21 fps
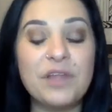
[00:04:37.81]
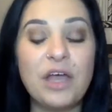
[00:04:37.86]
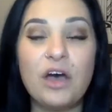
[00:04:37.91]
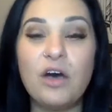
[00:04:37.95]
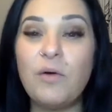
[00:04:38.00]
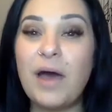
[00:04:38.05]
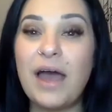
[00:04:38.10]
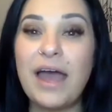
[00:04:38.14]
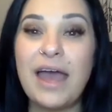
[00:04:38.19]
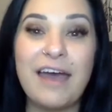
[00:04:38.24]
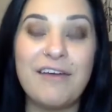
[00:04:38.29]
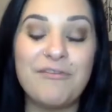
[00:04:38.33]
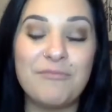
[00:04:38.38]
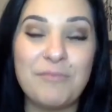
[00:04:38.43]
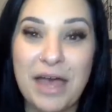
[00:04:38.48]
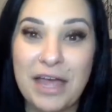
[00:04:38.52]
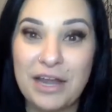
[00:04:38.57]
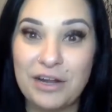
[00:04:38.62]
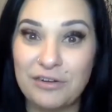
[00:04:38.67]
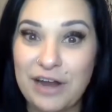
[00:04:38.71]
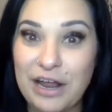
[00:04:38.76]
oh, I have
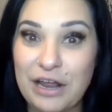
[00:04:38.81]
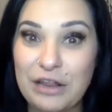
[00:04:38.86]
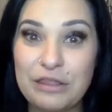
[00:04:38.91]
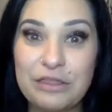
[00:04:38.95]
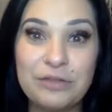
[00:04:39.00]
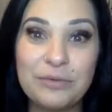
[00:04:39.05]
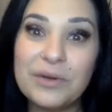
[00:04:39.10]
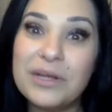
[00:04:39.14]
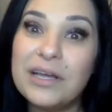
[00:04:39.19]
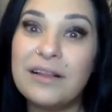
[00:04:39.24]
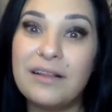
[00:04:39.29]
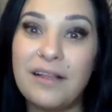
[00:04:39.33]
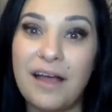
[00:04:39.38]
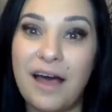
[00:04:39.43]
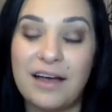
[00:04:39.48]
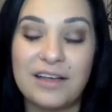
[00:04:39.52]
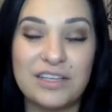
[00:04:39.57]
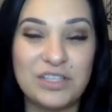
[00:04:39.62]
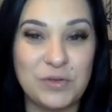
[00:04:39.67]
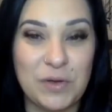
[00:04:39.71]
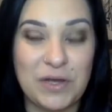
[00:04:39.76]
mine around 3
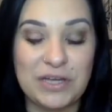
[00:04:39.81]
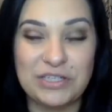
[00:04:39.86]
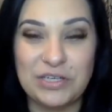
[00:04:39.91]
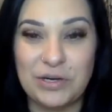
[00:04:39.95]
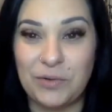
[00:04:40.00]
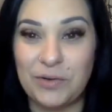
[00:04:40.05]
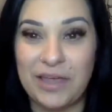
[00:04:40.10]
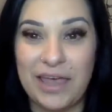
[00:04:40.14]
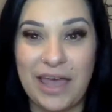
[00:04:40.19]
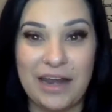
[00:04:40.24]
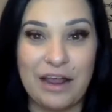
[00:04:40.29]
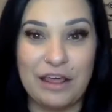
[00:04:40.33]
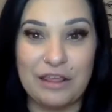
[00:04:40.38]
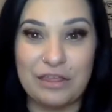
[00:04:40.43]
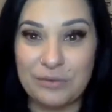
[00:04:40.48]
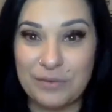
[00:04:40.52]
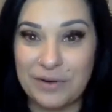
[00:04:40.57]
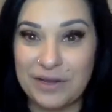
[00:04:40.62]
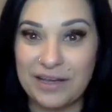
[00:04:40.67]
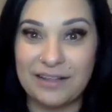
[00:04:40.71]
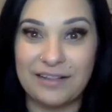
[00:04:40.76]
o'clock so I don't get a
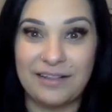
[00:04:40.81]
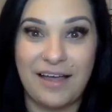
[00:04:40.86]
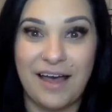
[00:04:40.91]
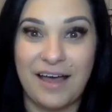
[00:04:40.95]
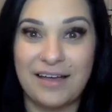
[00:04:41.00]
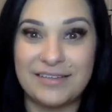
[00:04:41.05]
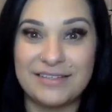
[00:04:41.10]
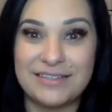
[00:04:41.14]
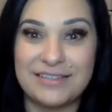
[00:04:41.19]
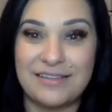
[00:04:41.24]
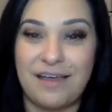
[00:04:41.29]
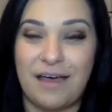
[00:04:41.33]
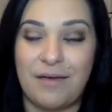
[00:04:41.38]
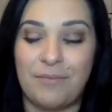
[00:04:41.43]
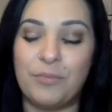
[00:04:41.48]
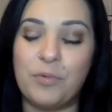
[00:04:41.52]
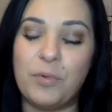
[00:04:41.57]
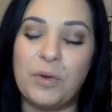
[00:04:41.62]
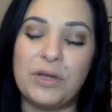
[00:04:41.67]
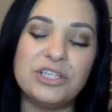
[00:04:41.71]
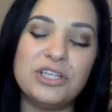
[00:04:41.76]
3 o'clock
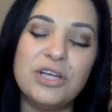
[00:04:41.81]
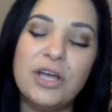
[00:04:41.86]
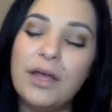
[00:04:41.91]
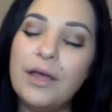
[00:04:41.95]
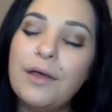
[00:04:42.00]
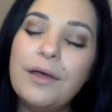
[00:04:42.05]
slump, which,